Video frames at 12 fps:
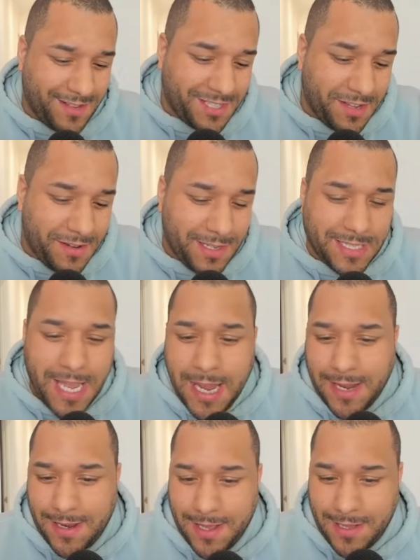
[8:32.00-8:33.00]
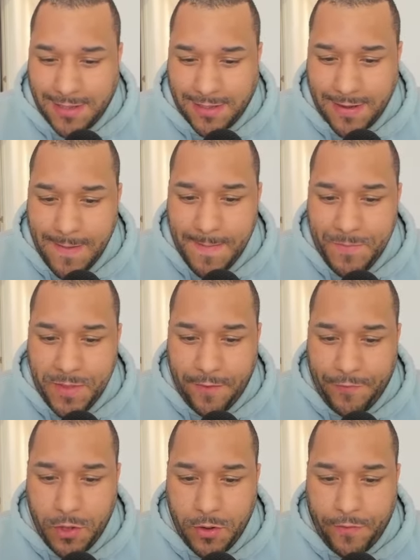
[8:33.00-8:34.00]
so let's take this.
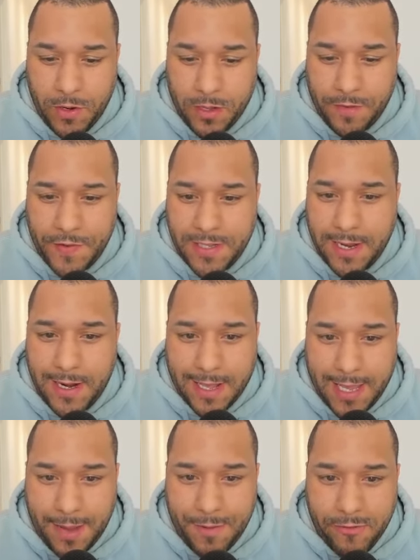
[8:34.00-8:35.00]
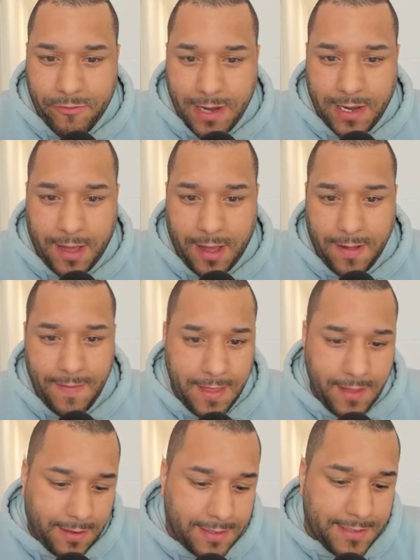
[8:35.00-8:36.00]
If you if you're looking for something like Gaming Arena,
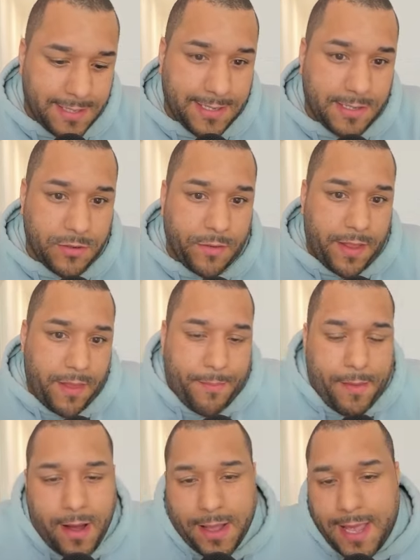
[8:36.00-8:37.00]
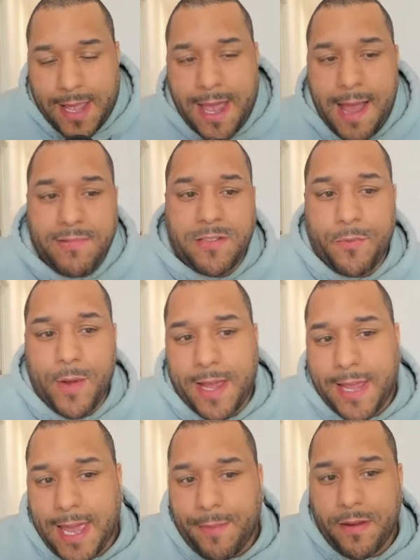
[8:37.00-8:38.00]
because this is sort of like the market caps of where
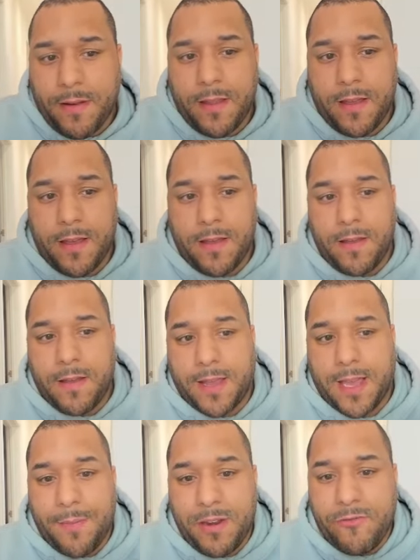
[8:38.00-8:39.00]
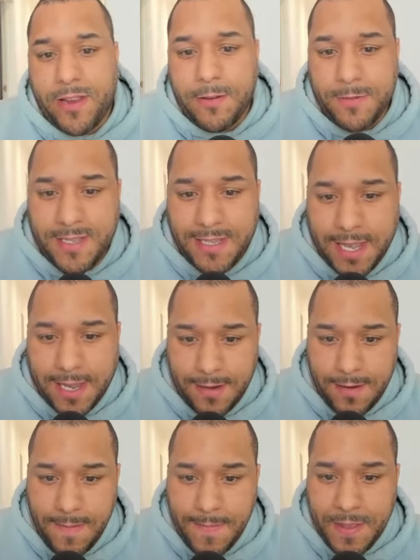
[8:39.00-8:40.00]
Gaming uh, uh, Gaming Arena was
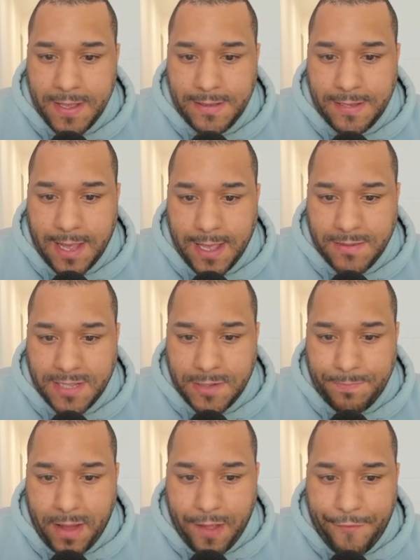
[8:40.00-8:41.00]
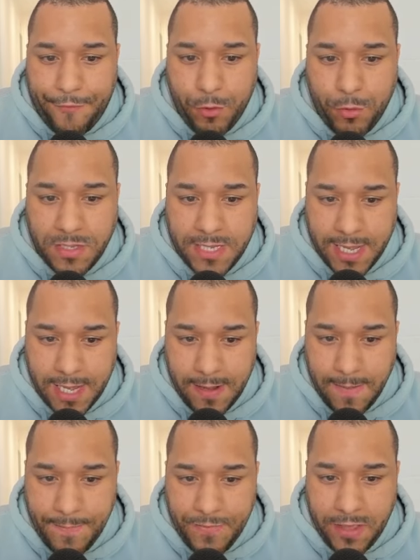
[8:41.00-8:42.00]
sitting, times this by
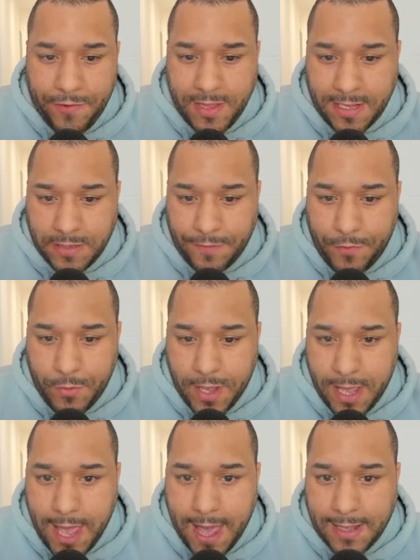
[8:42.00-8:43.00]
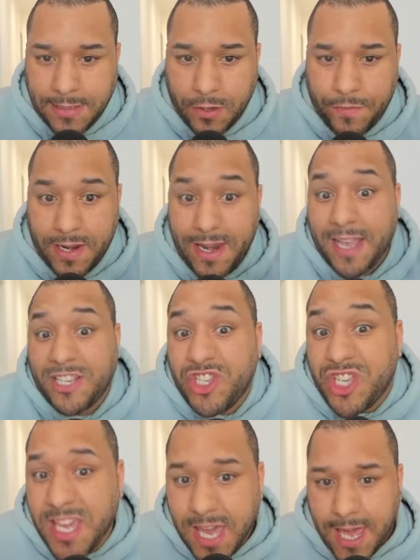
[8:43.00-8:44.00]
40. If it does a 40x over the next
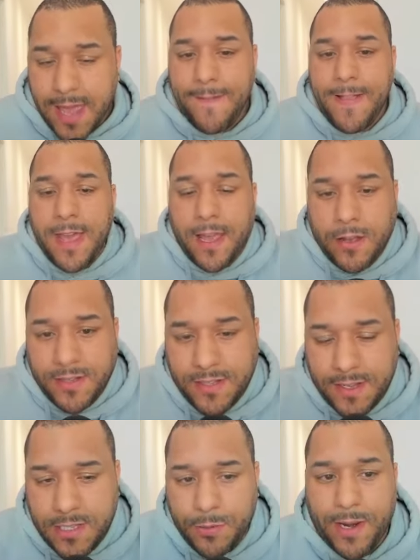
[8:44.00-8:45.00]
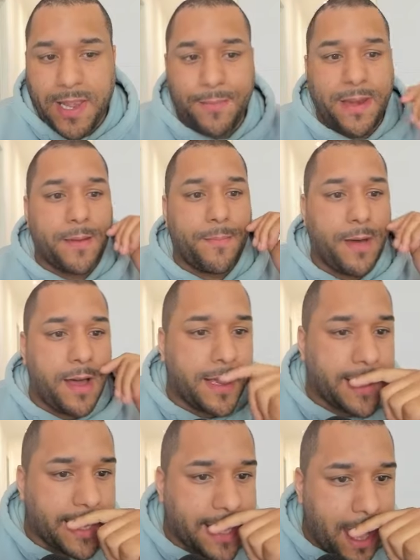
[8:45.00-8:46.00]
year, it goes to a 20 million
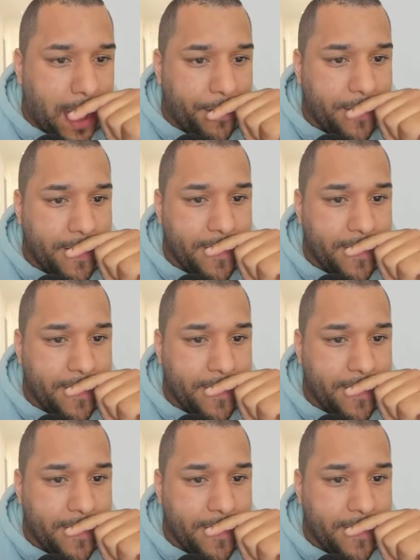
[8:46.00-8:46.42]
market cap.